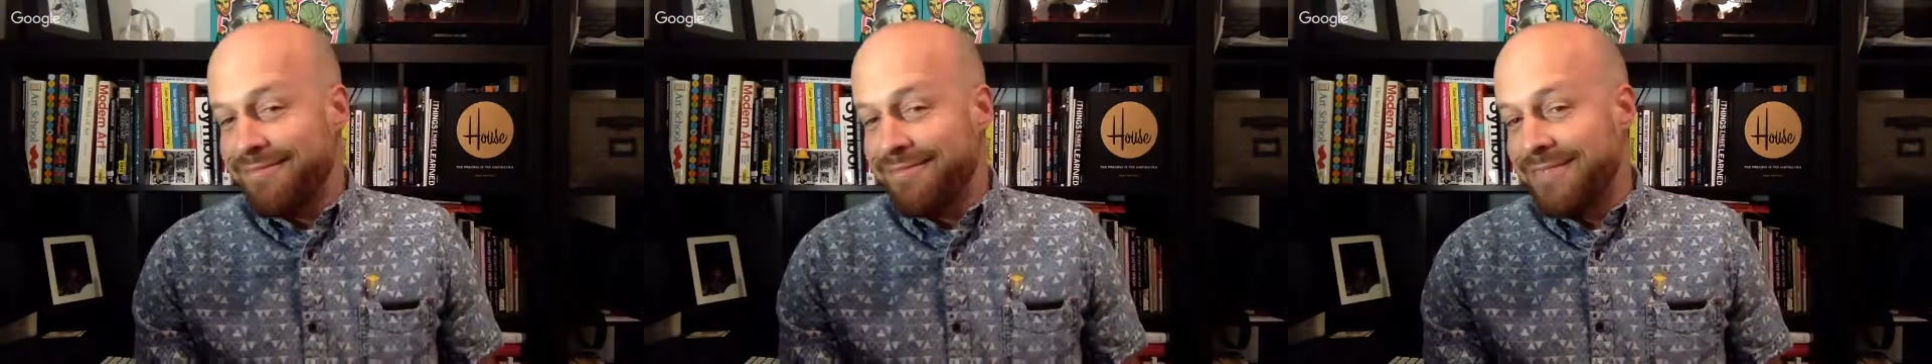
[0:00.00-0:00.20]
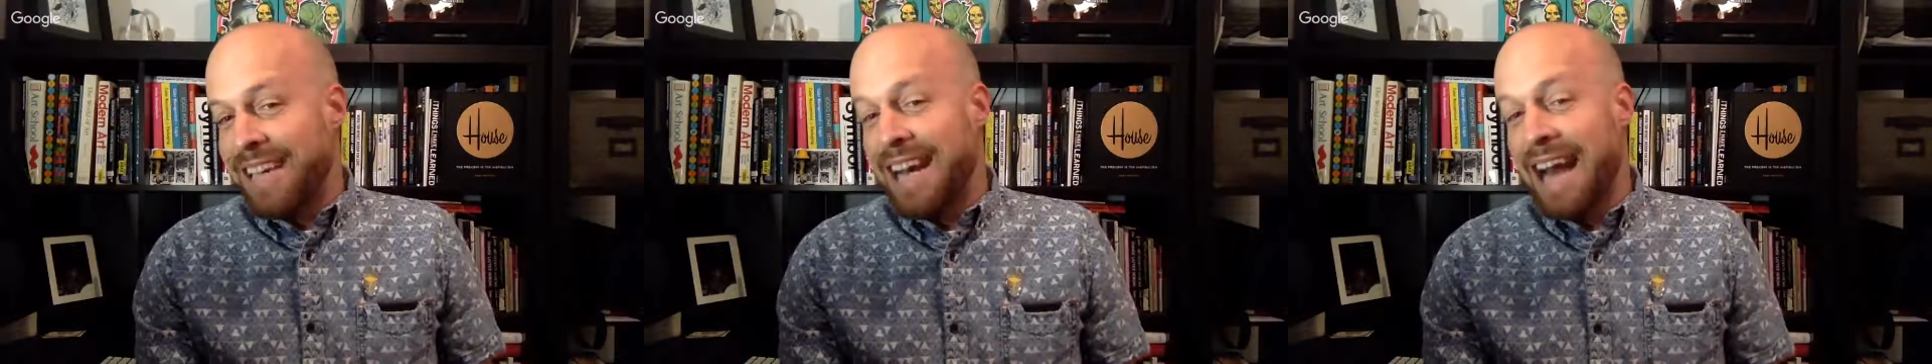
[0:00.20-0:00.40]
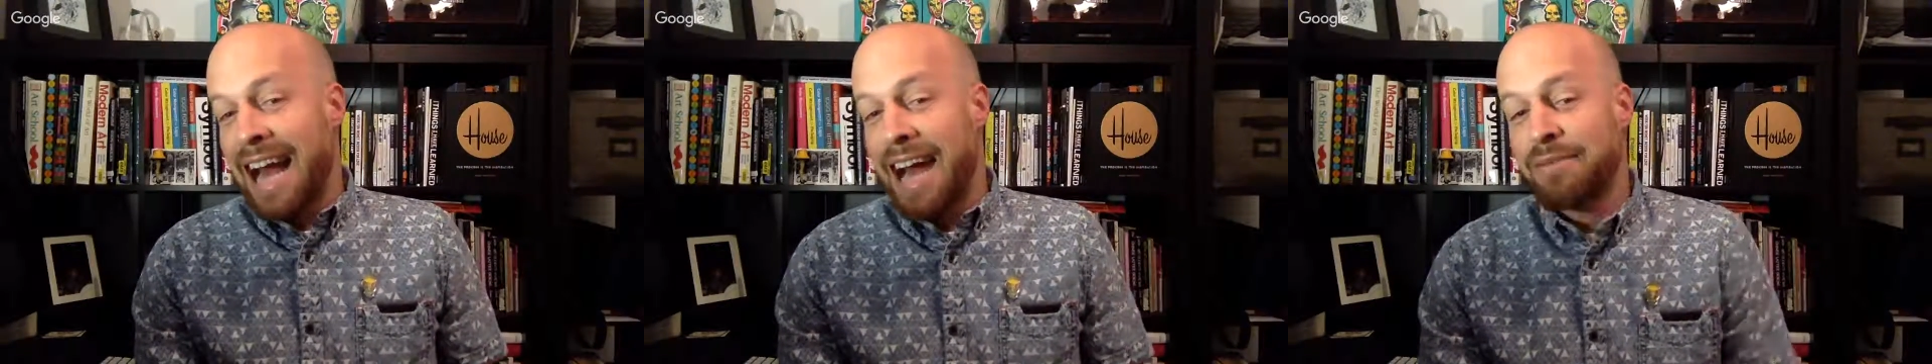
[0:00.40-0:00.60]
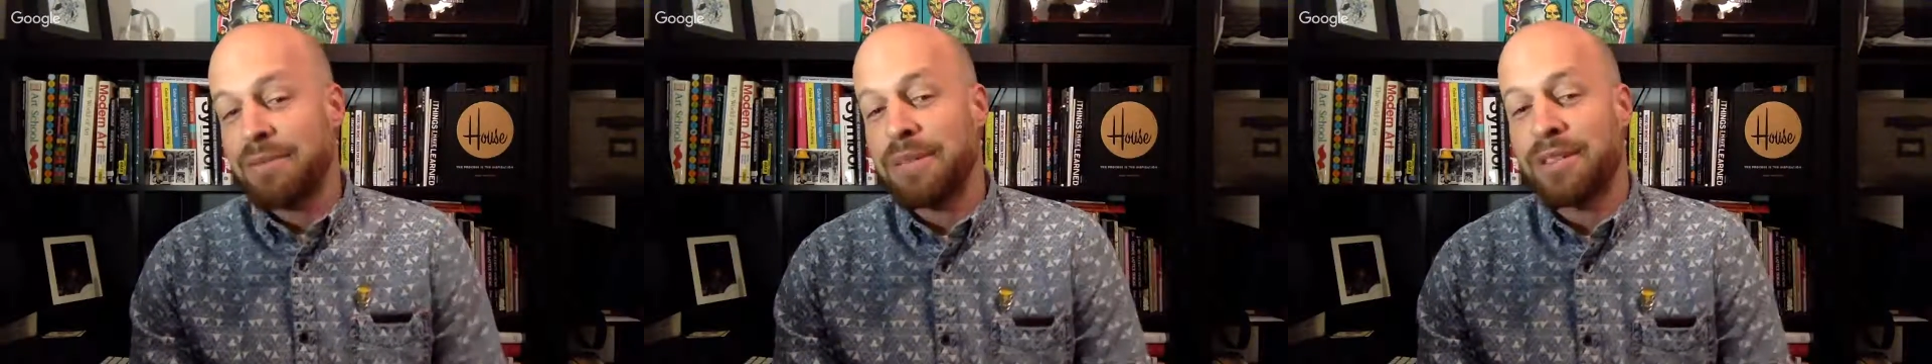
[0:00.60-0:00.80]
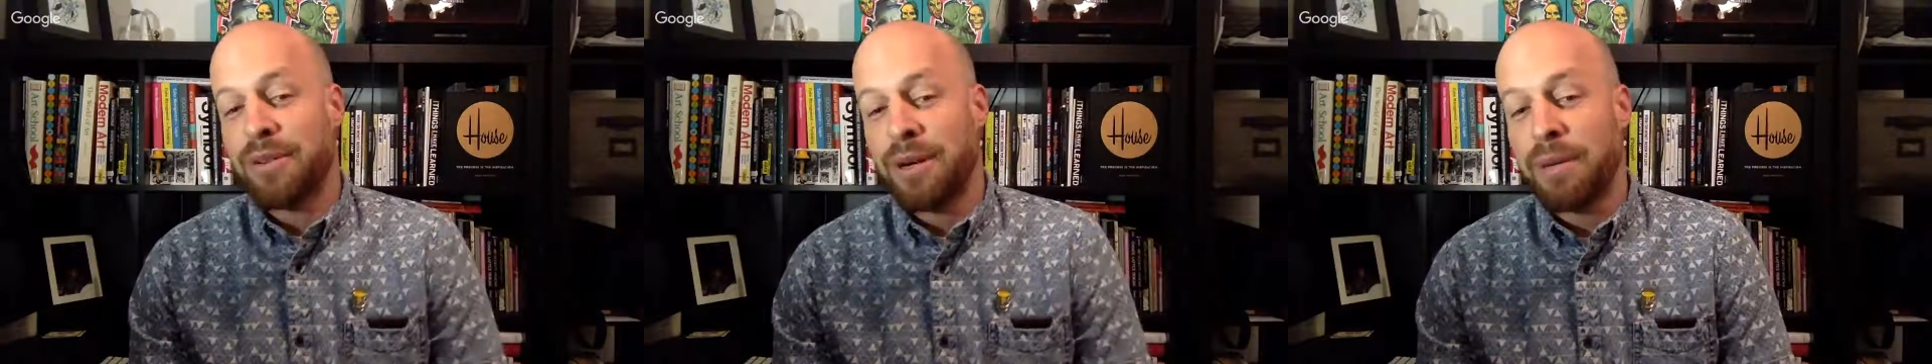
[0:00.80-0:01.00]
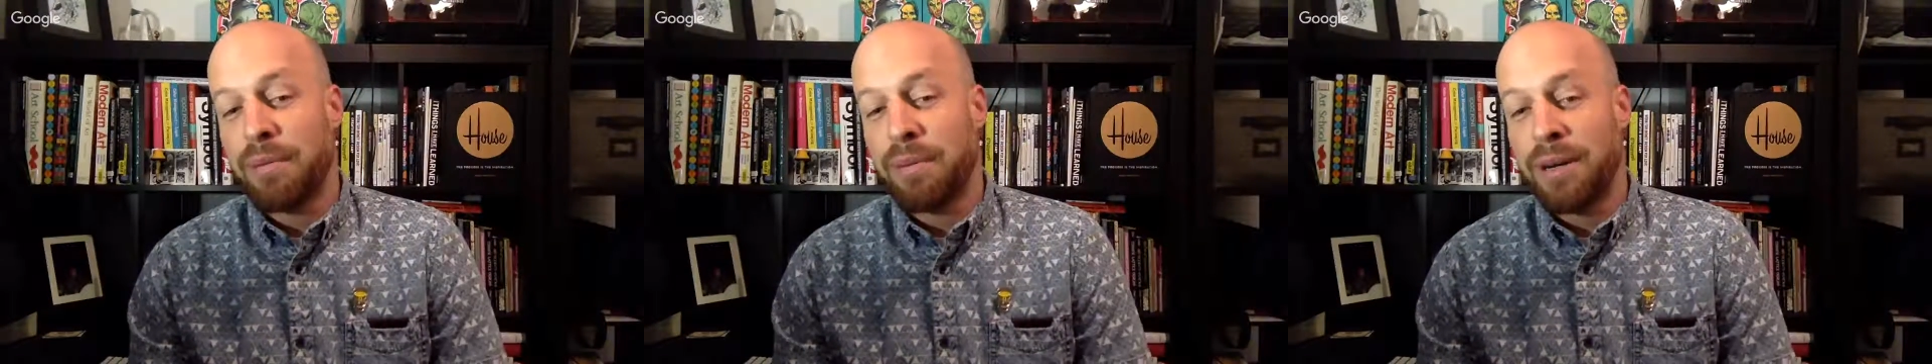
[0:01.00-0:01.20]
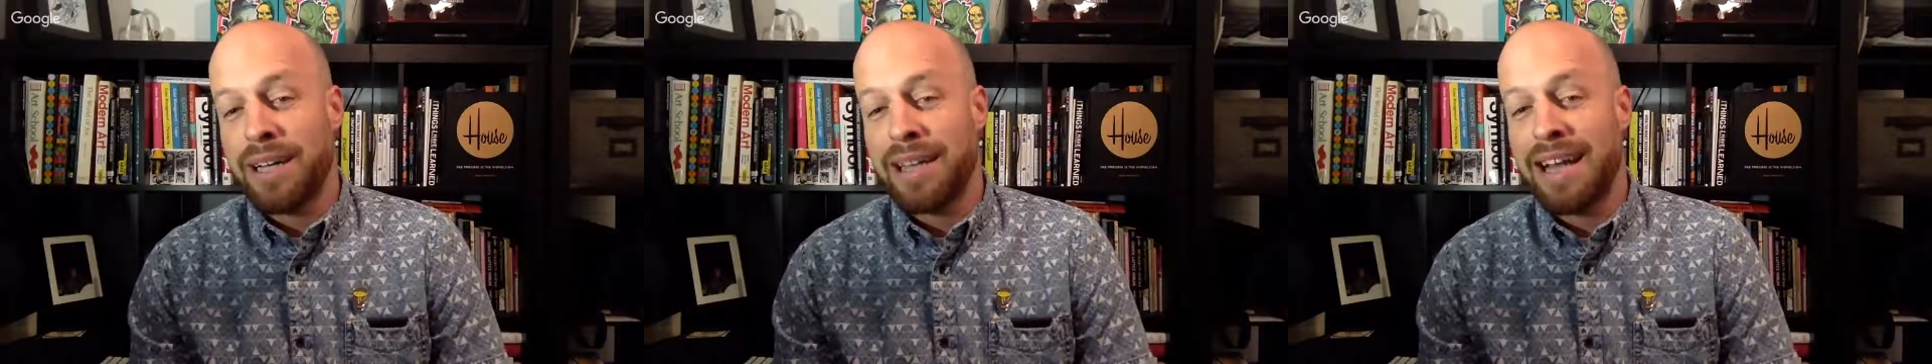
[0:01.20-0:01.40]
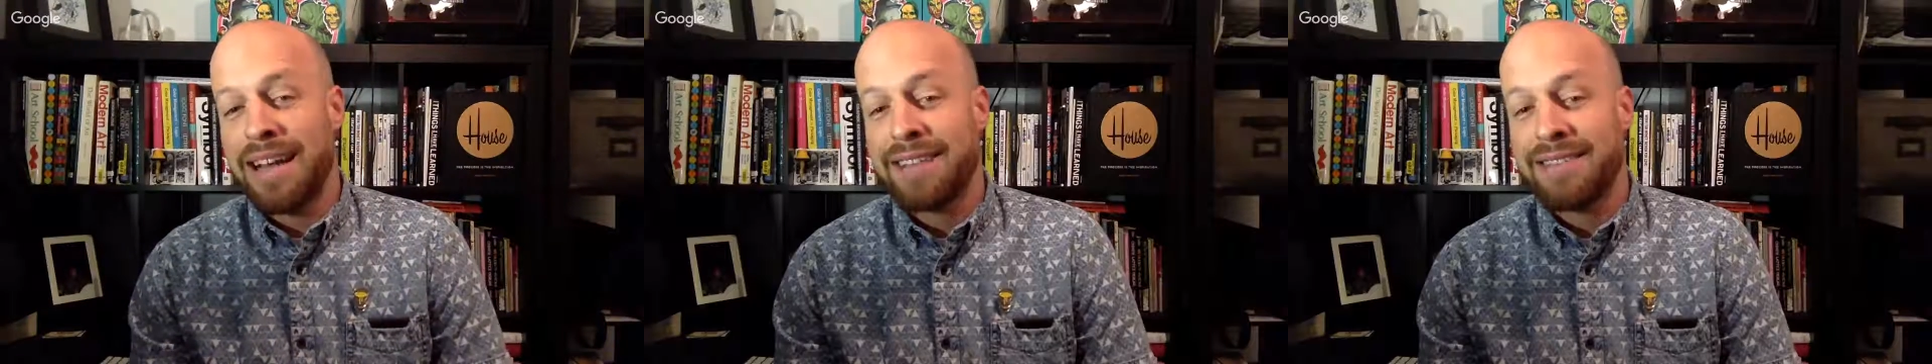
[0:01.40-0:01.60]
did it have to be screen
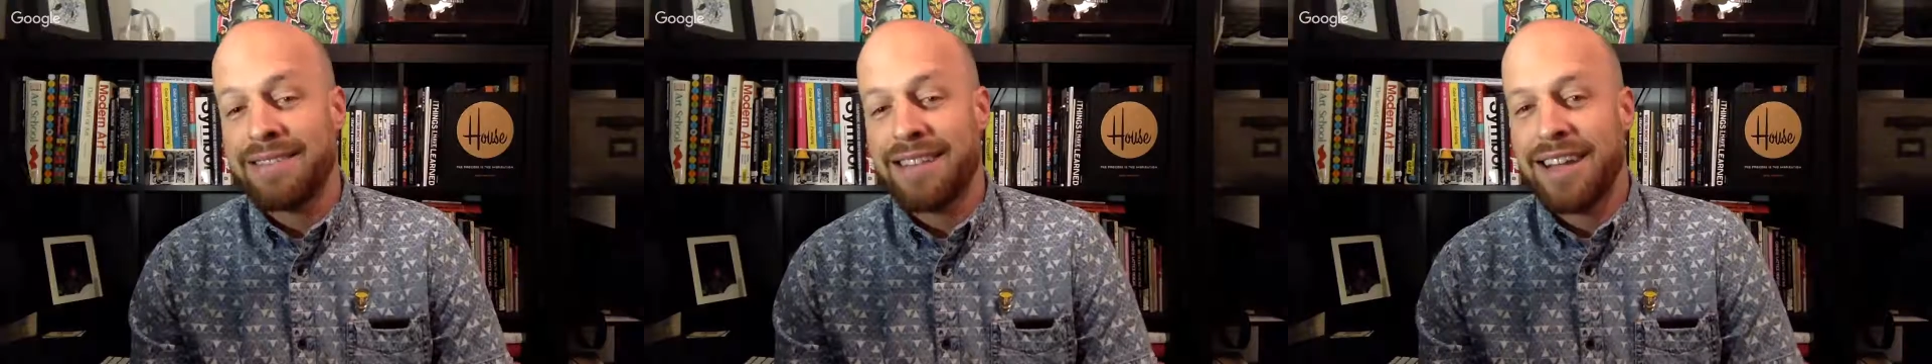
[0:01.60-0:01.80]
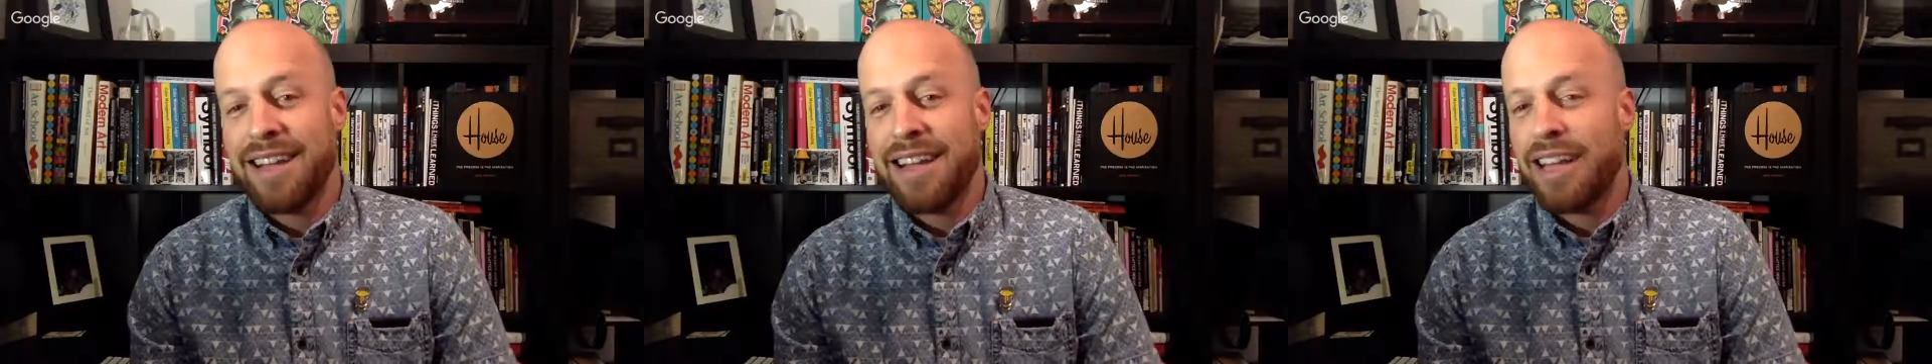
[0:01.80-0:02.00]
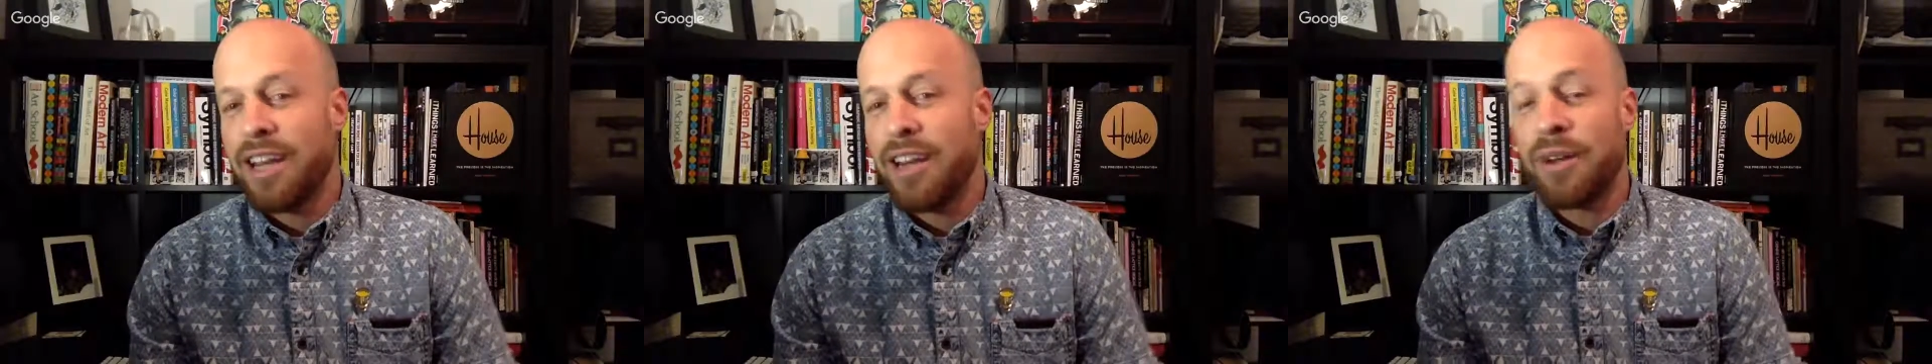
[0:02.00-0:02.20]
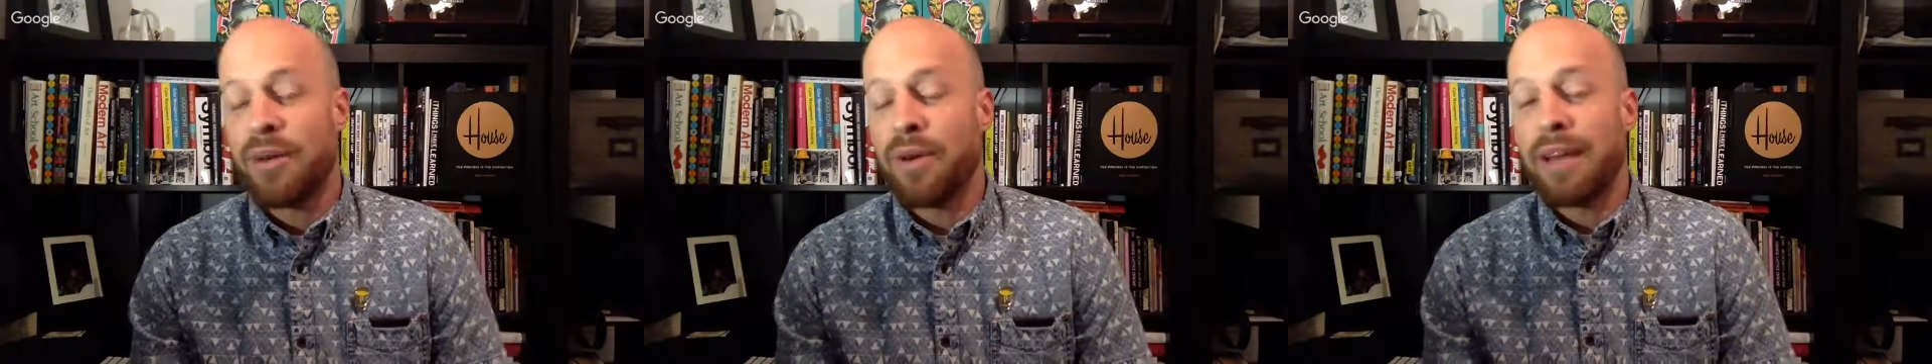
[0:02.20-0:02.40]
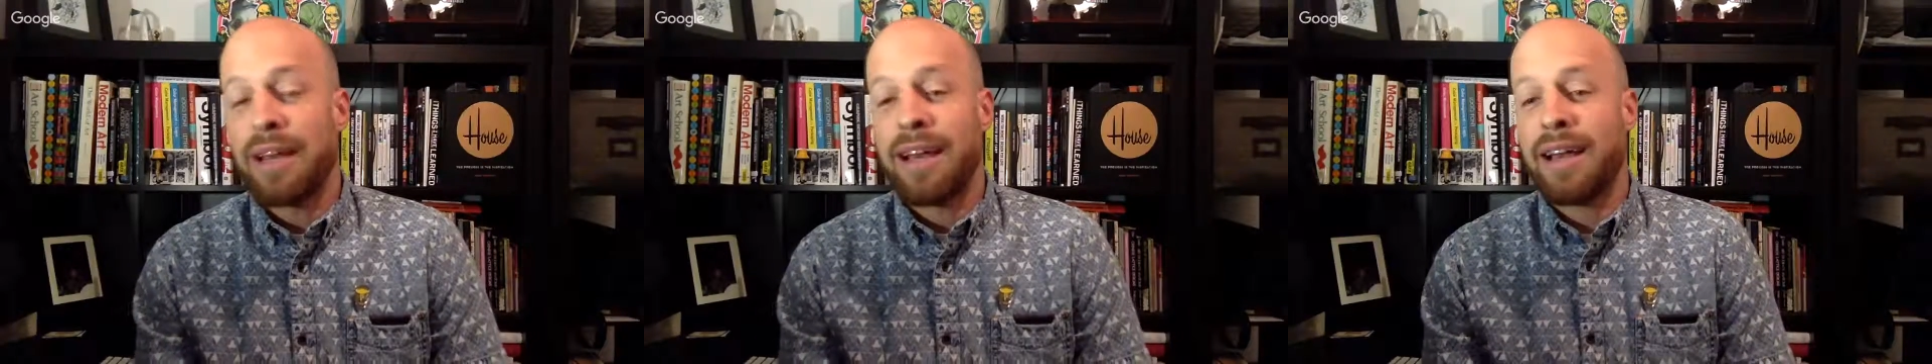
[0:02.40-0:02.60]
printed then? You know,